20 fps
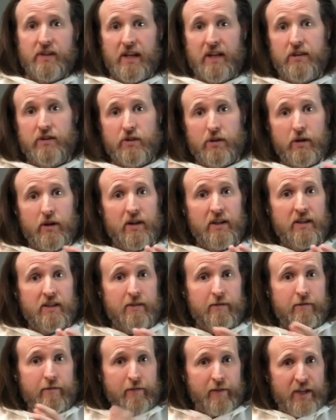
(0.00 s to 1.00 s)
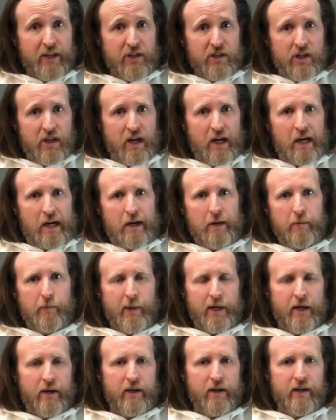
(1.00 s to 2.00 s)
And during deflationary
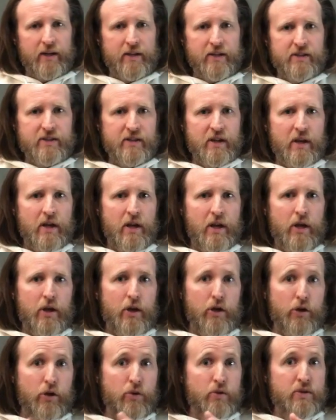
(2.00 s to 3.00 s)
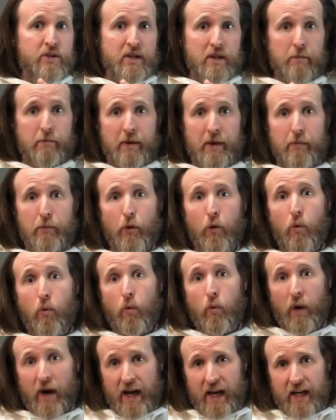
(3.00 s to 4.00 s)
periods, you see people
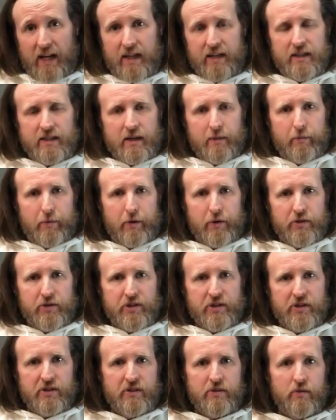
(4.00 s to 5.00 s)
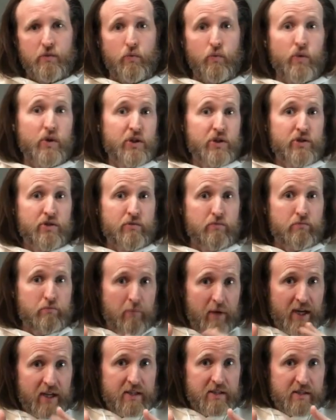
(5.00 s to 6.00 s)
waiting to purchase, which
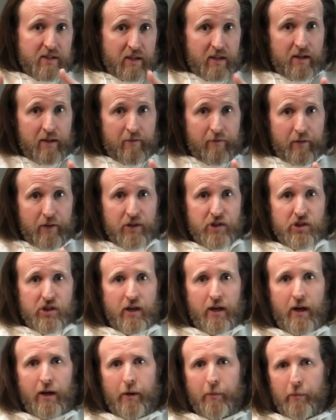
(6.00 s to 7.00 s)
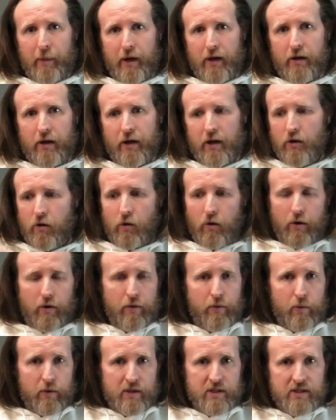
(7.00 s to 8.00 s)
makes the deflationary period or
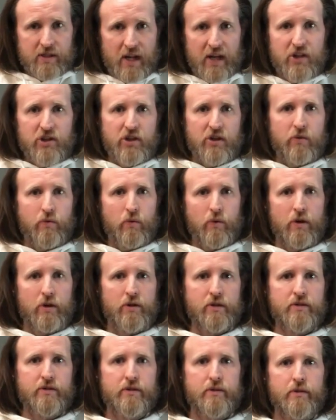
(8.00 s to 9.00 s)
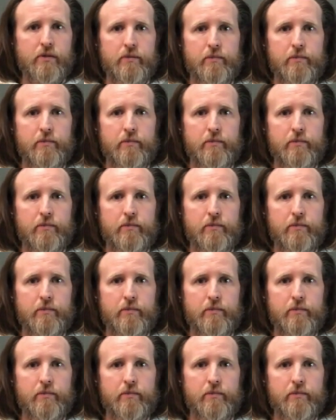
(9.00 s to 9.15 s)
the recession worse.